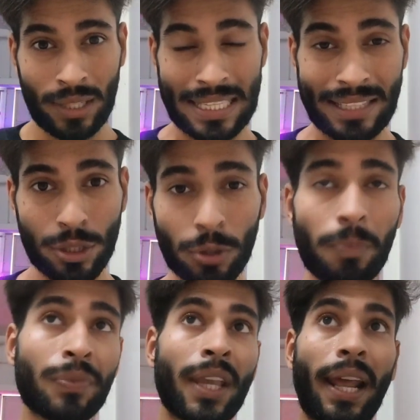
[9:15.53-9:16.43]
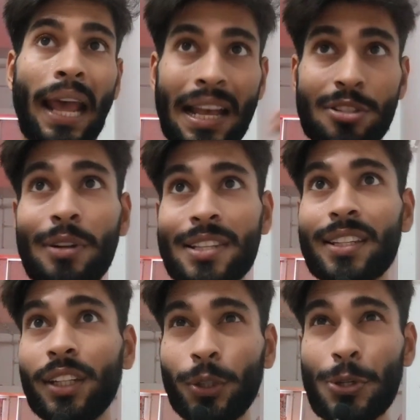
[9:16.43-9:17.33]
listen to, and as you
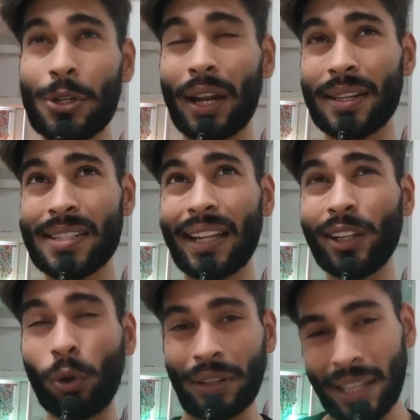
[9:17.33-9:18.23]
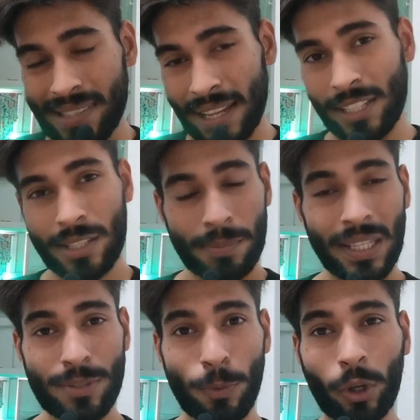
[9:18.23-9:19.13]
listen, you should understand the context that is
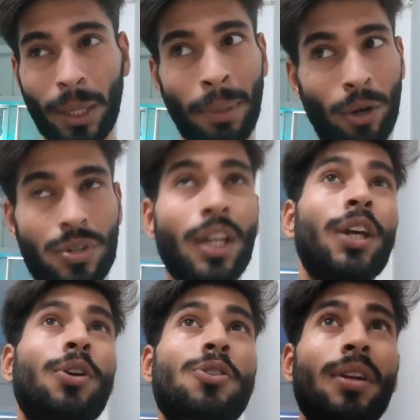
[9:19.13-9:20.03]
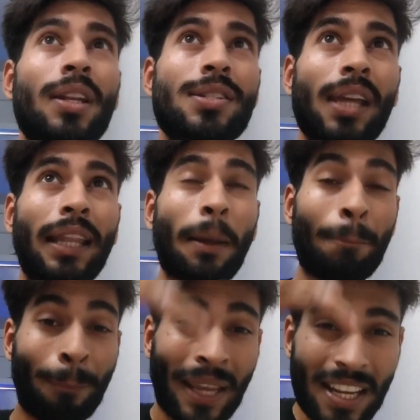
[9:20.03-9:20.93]
being spoken about. You should understand the
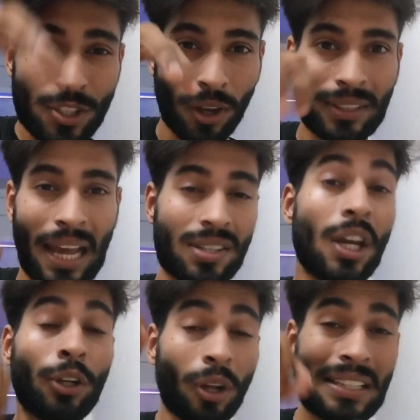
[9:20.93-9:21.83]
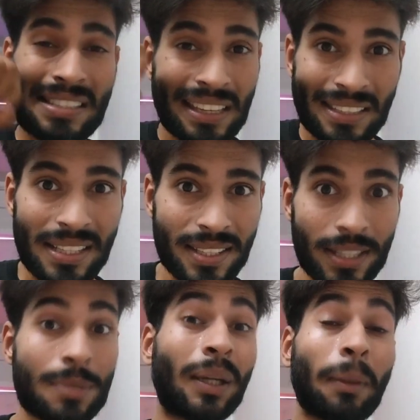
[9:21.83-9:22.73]
base of that, not the
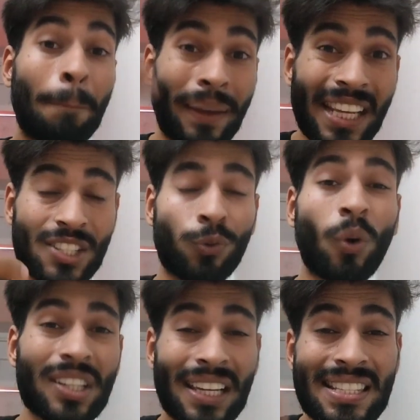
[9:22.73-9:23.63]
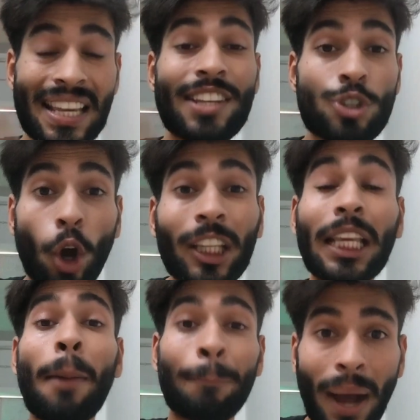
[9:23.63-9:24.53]
sentences, but the base. What is it
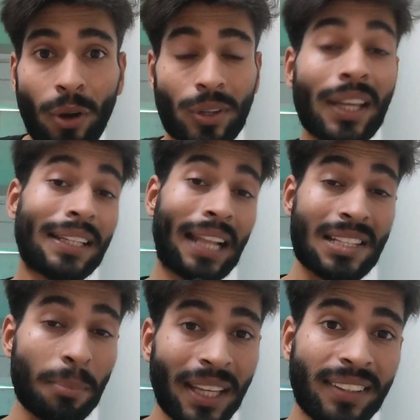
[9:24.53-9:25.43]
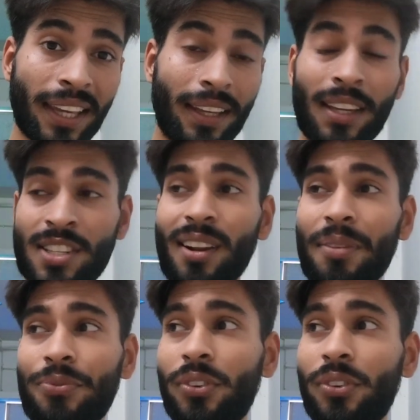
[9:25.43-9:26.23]
talking about? That's the main thing. Instead of